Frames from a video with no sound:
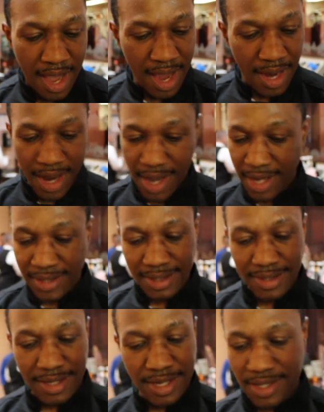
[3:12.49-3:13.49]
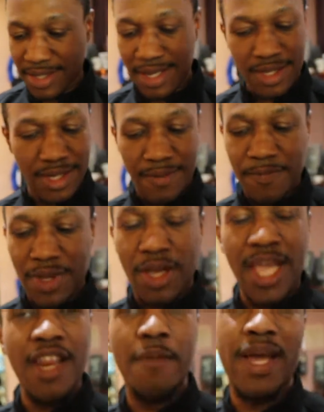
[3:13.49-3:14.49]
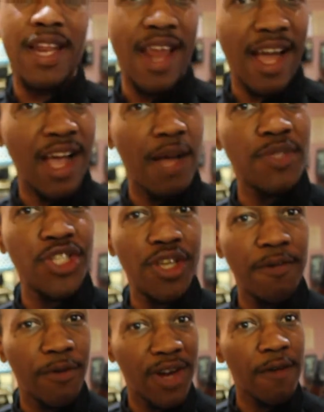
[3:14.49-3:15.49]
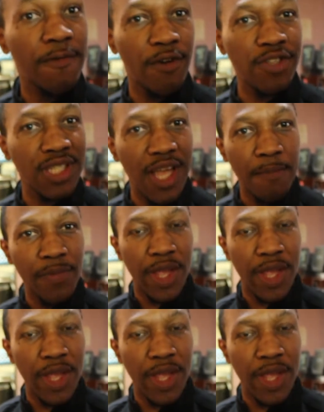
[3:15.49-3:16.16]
And uh, this dish, anybody that comes here for the first time,